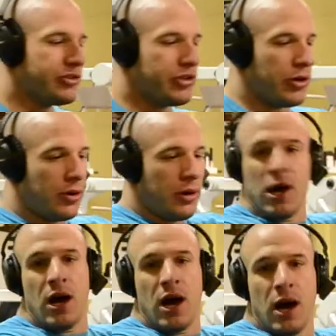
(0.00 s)
So
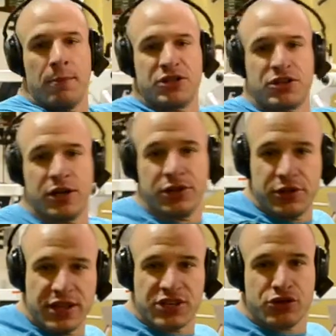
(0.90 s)
I'm just gonna do
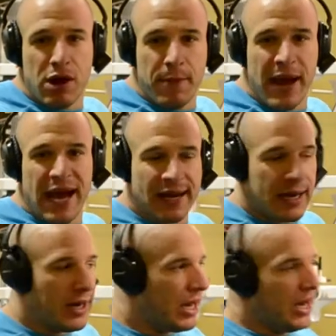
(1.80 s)
this straight
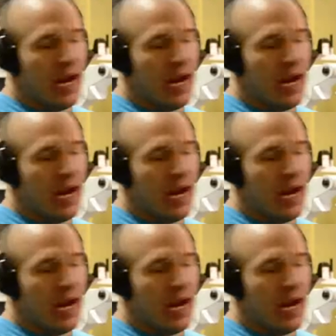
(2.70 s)
back.